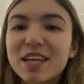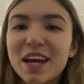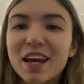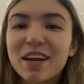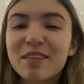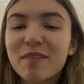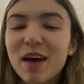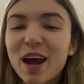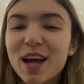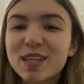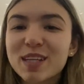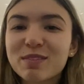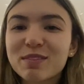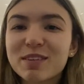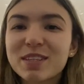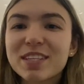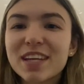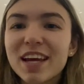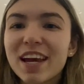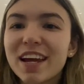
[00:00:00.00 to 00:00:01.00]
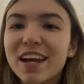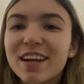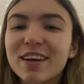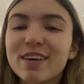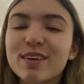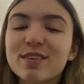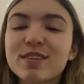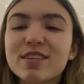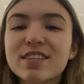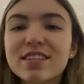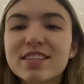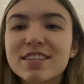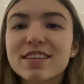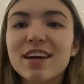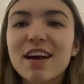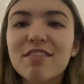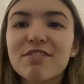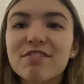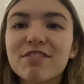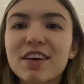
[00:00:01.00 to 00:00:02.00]
mashed potatoes,
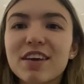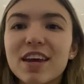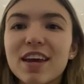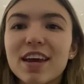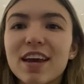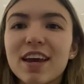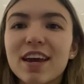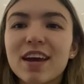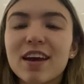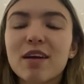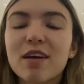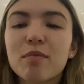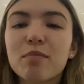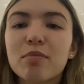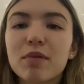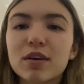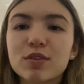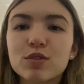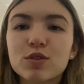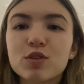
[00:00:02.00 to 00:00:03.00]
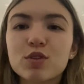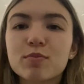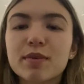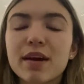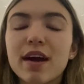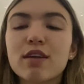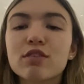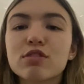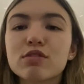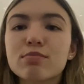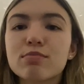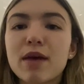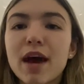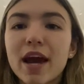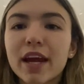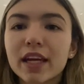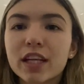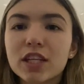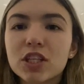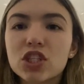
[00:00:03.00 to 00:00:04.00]
stuffing, Brussels sprouts,
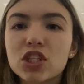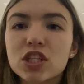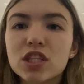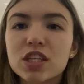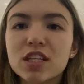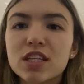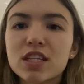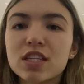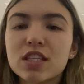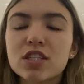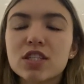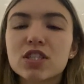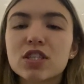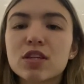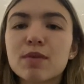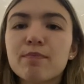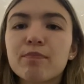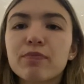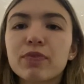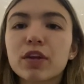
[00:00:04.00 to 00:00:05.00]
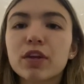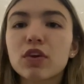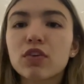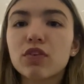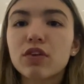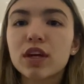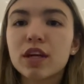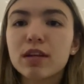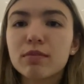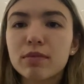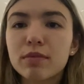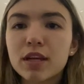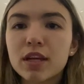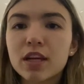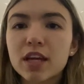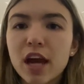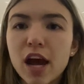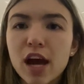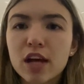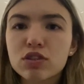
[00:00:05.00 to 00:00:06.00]
mac and cheese, green bean
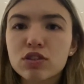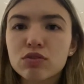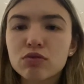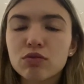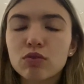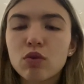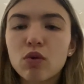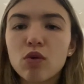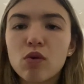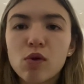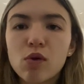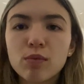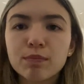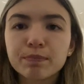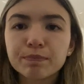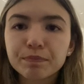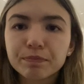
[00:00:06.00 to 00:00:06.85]
casserole,